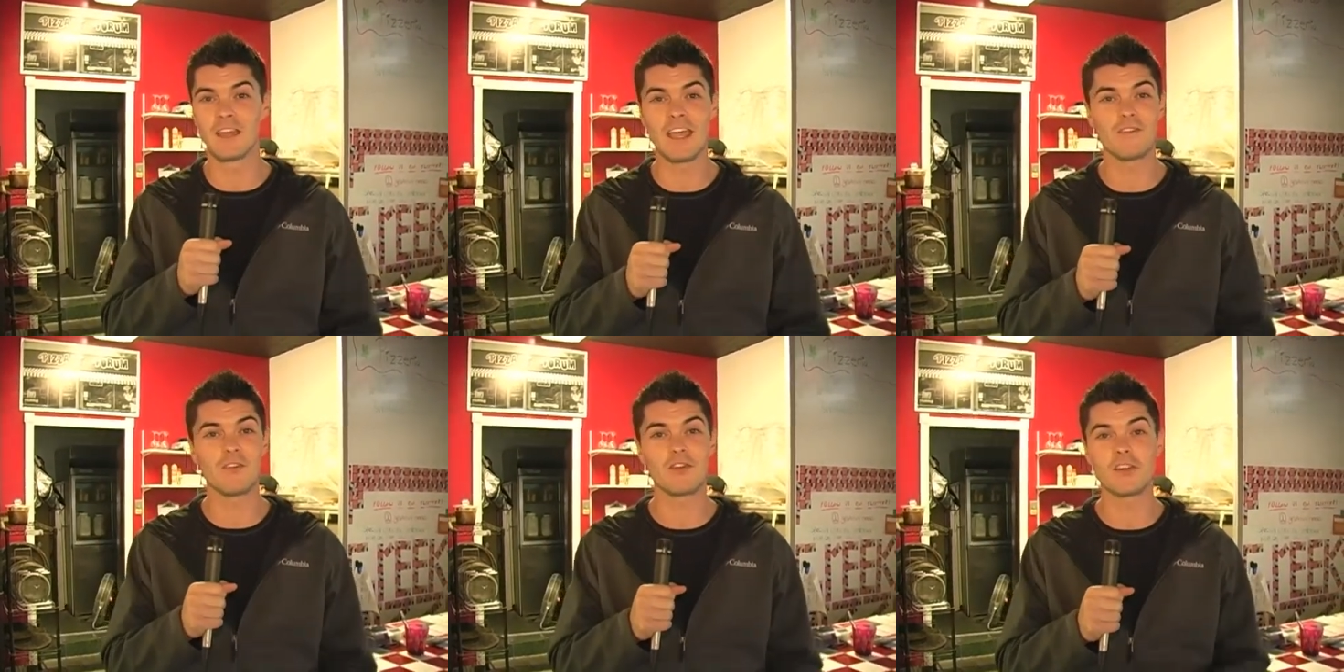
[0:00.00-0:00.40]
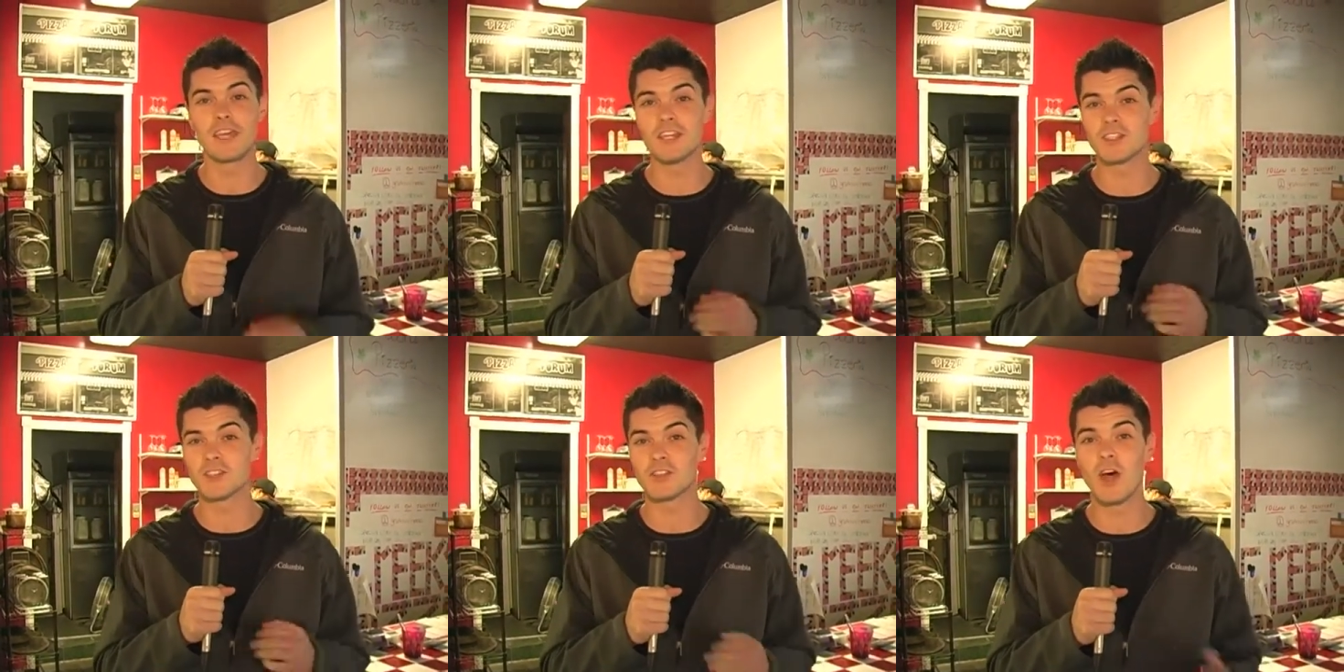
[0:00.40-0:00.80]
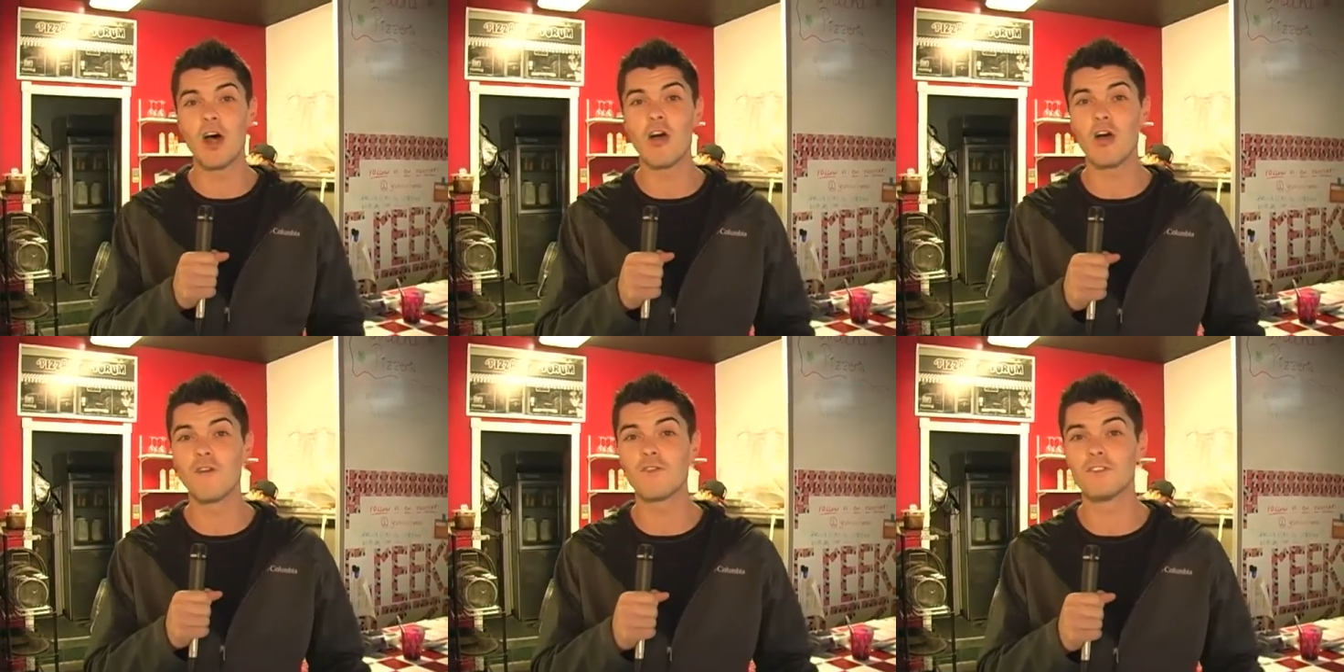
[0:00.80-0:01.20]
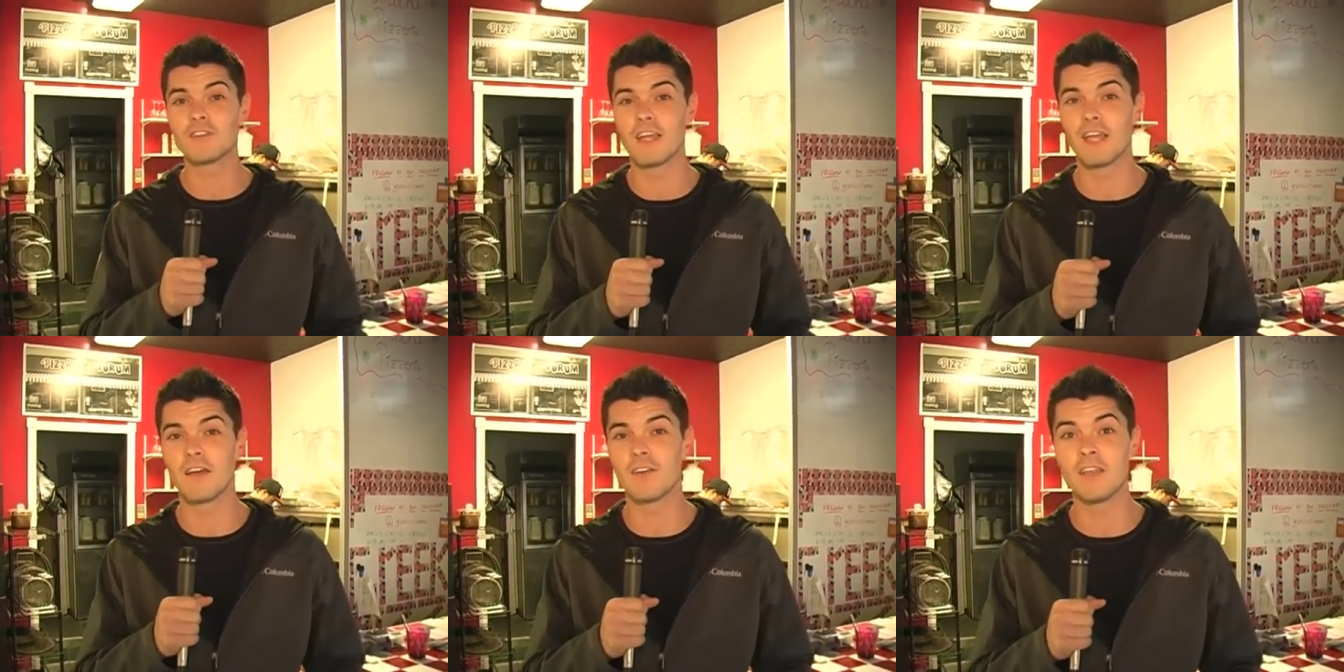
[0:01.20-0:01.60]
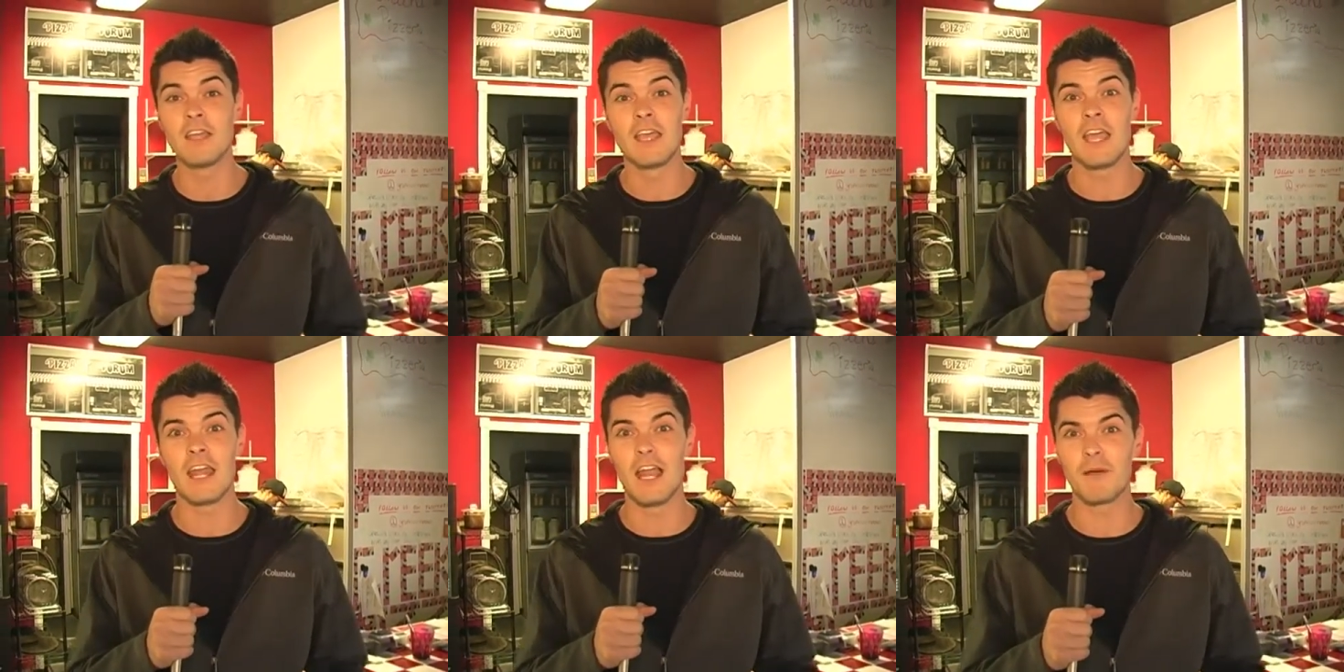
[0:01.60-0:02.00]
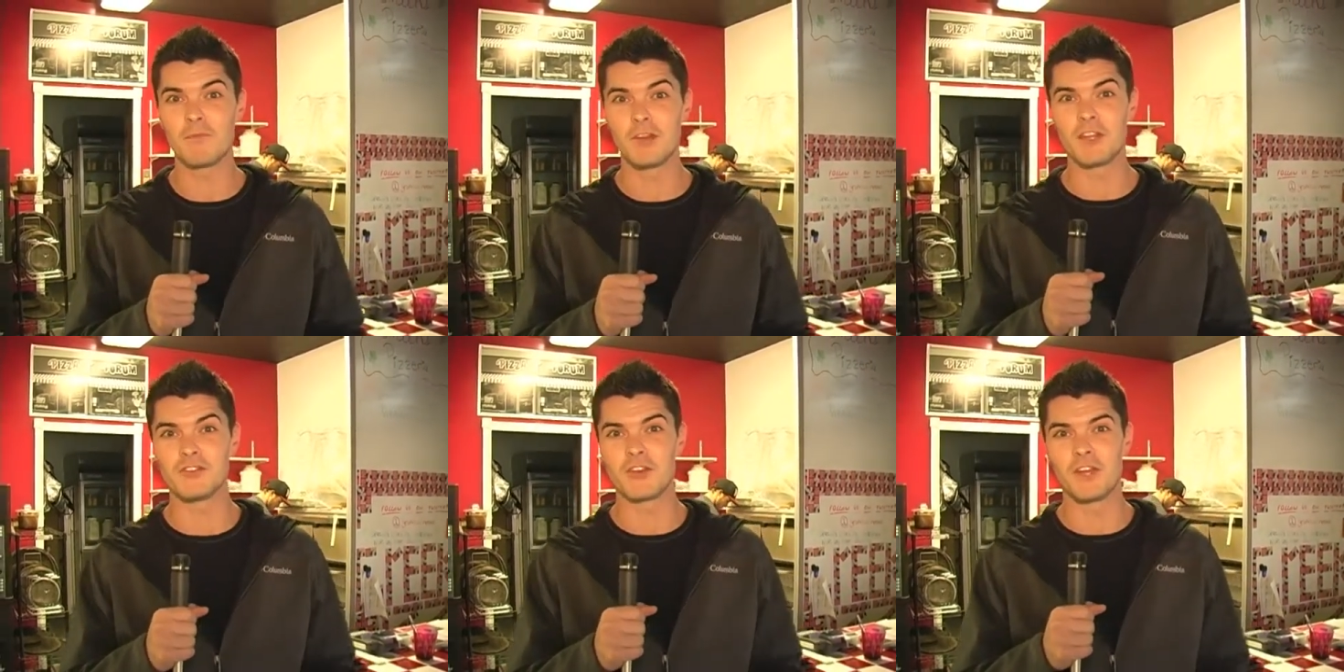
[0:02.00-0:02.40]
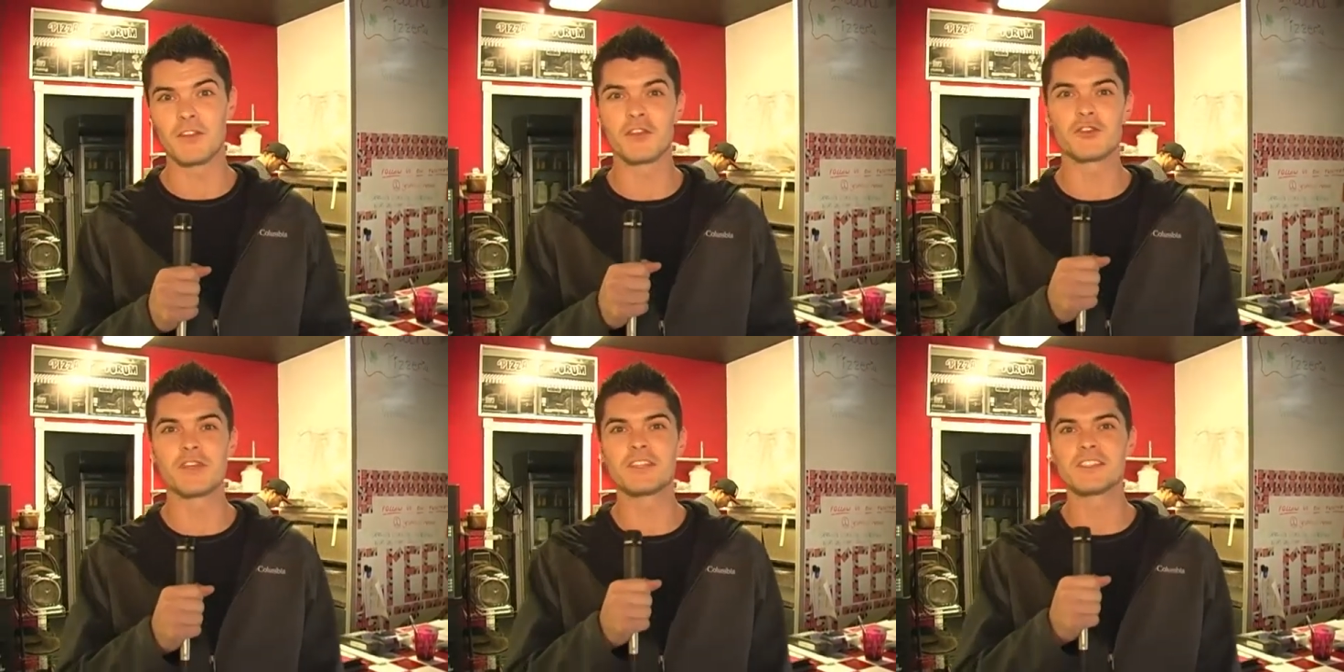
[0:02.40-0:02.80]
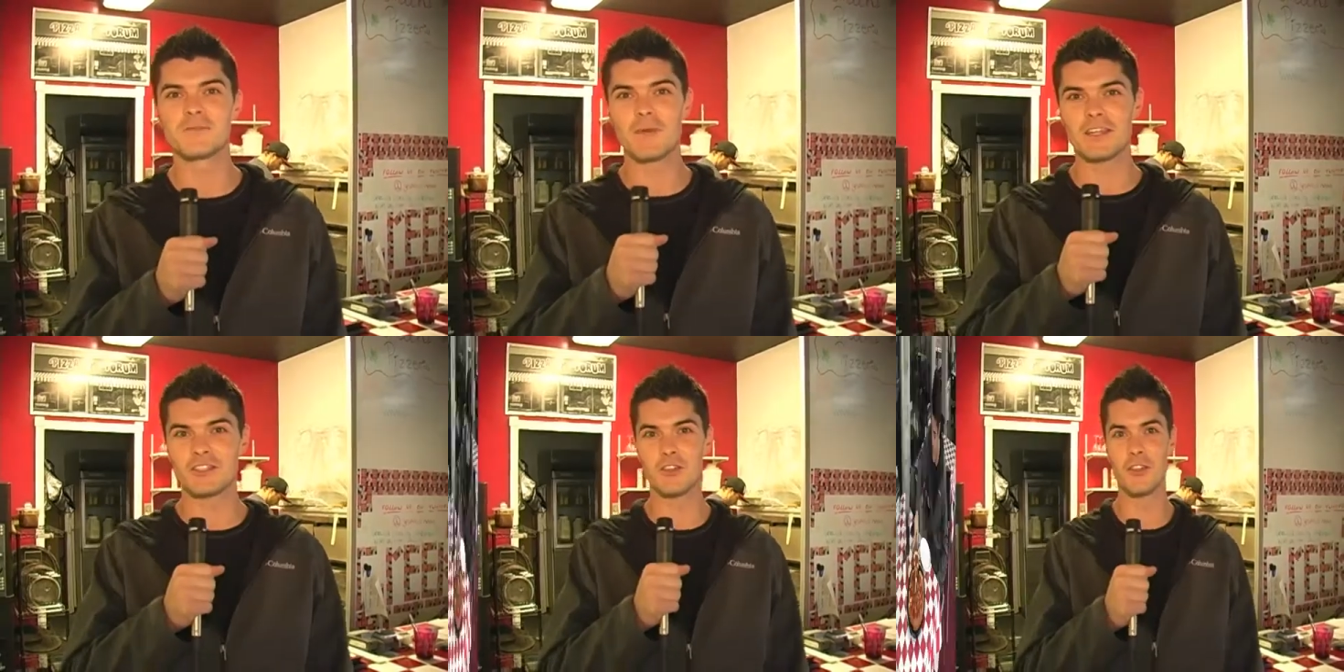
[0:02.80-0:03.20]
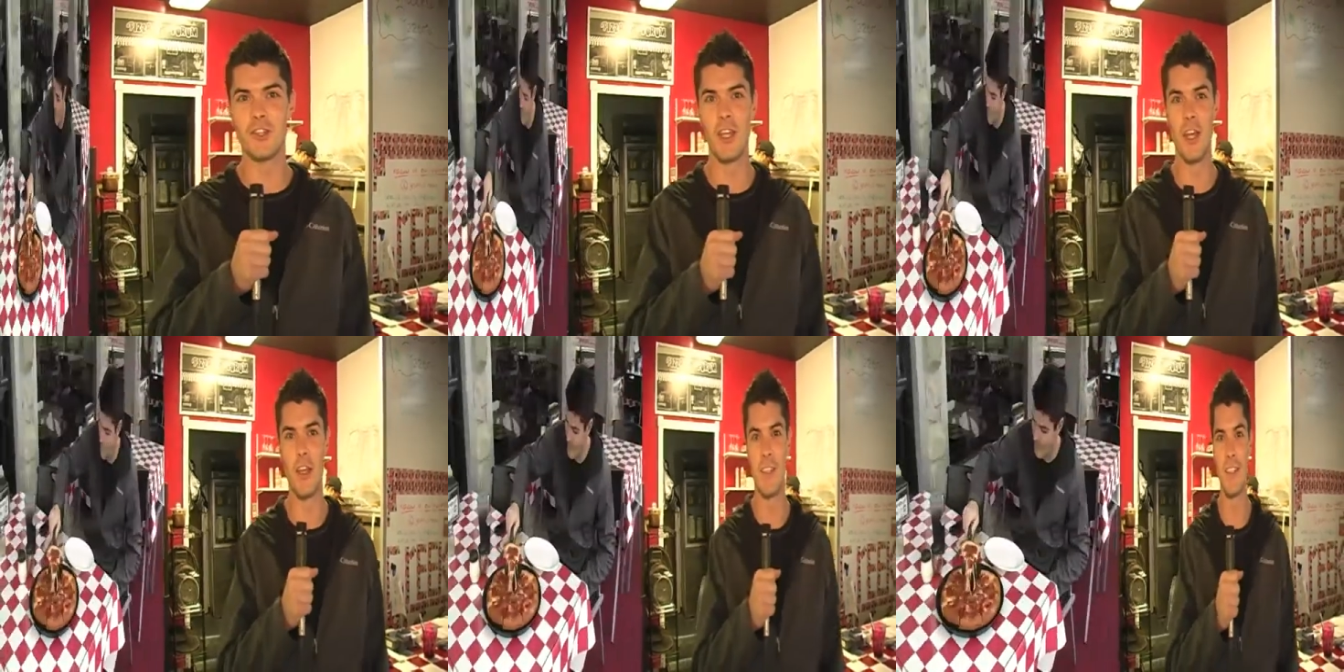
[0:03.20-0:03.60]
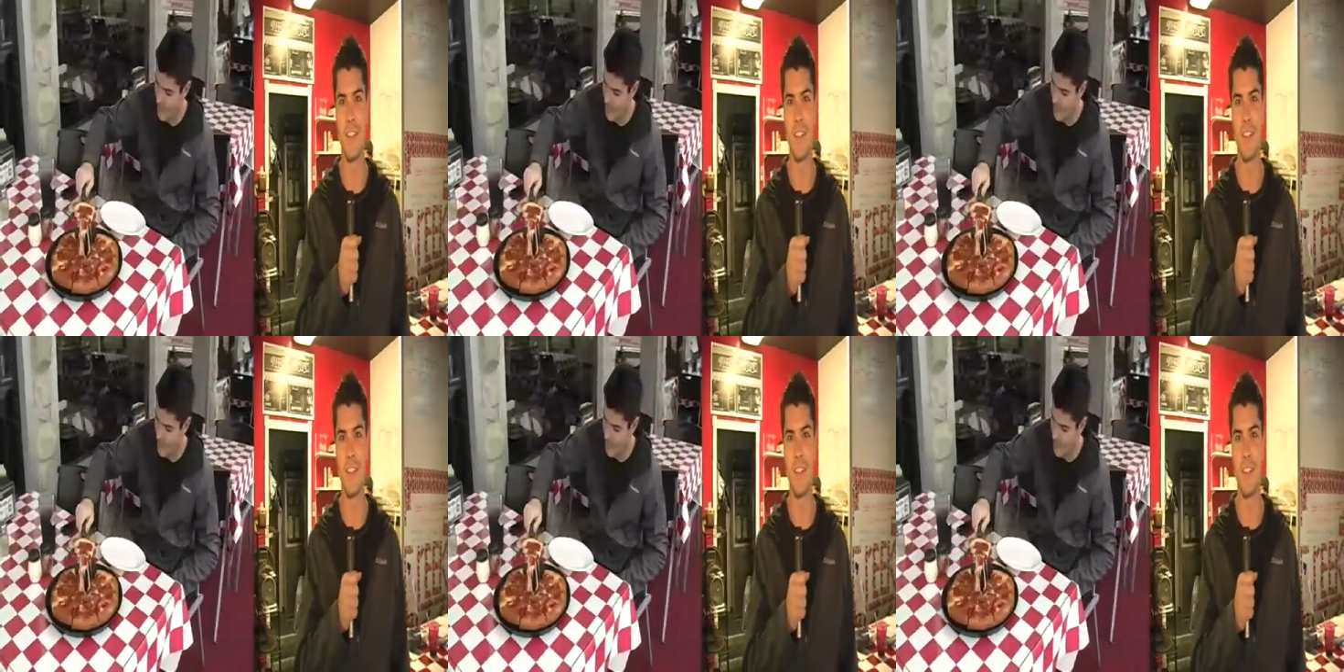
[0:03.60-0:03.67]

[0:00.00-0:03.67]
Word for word: They have locations all over town, and I'm going to try the Greek special today.